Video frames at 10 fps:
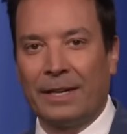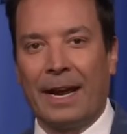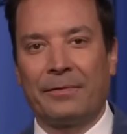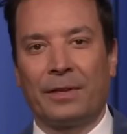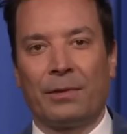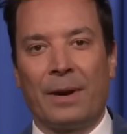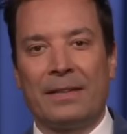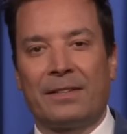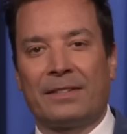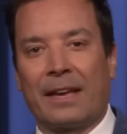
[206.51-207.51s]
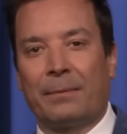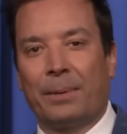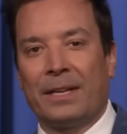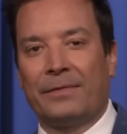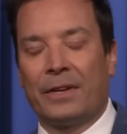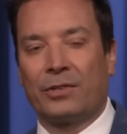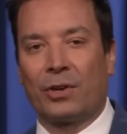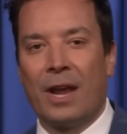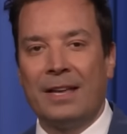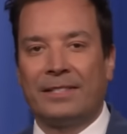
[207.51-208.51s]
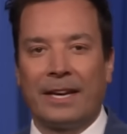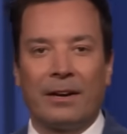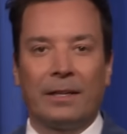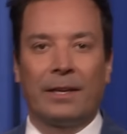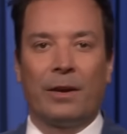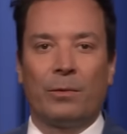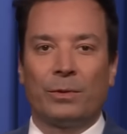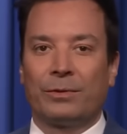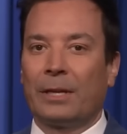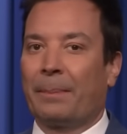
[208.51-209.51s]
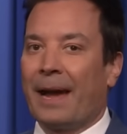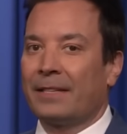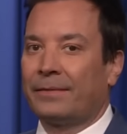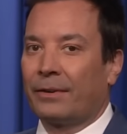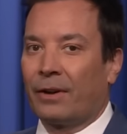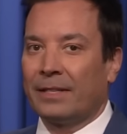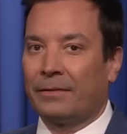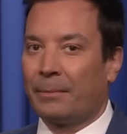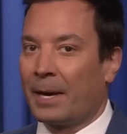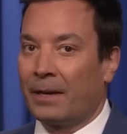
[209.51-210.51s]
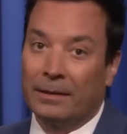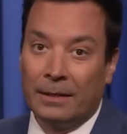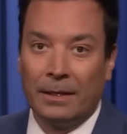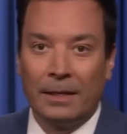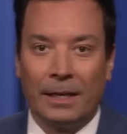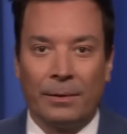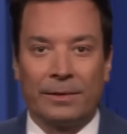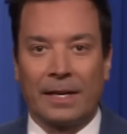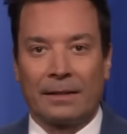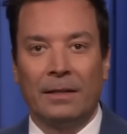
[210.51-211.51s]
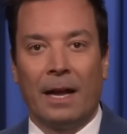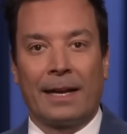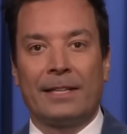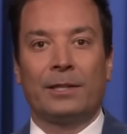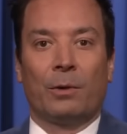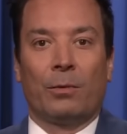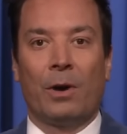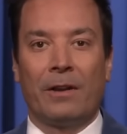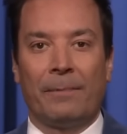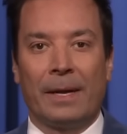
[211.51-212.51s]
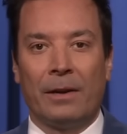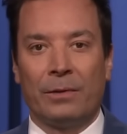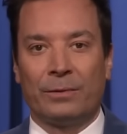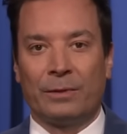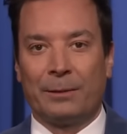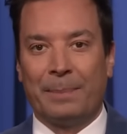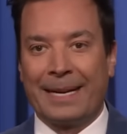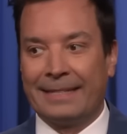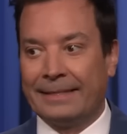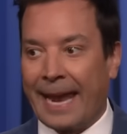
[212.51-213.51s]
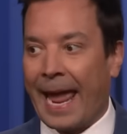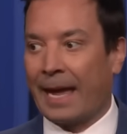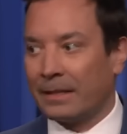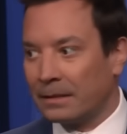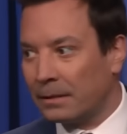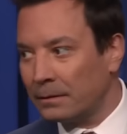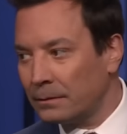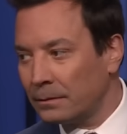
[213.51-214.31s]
Yeah, after the race, the second place finisher, Sierra Leone, was really passive aggressive about it. He was like, I guess I would have won if my nose was as big as Dan's.